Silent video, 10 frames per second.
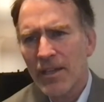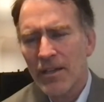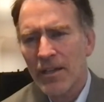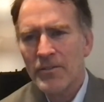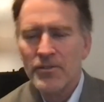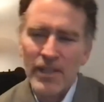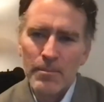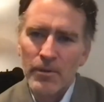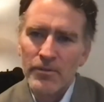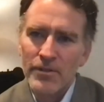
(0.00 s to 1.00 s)
in an
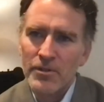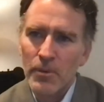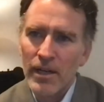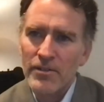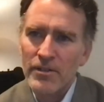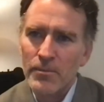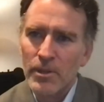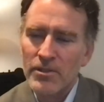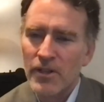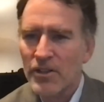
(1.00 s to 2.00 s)
unstable situation,
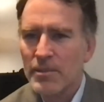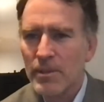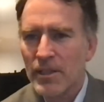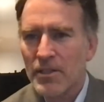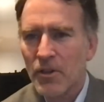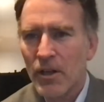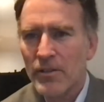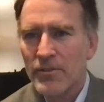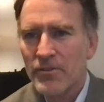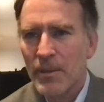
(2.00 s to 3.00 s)
which ultimately
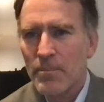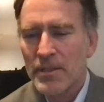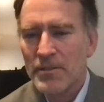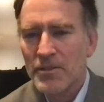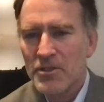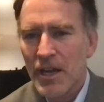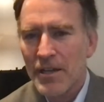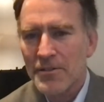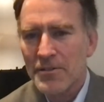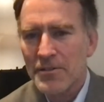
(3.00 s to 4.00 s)
caused something to
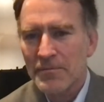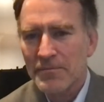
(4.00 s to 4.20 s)
change.